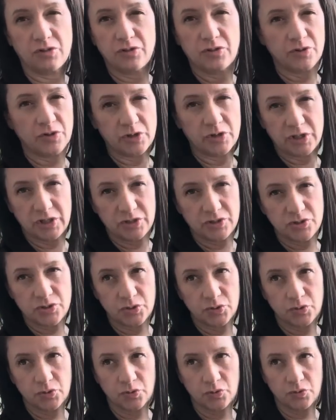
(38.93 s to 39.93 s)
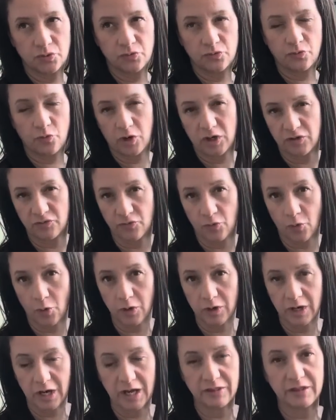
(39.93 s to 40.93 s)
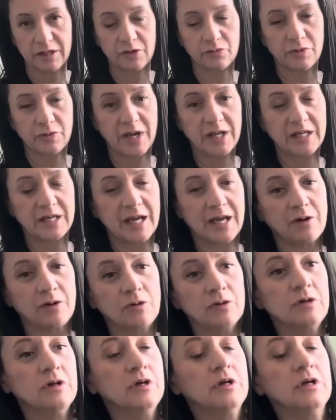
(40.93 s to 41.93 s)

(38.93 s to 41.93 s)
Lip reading: $32.44, I think, right now.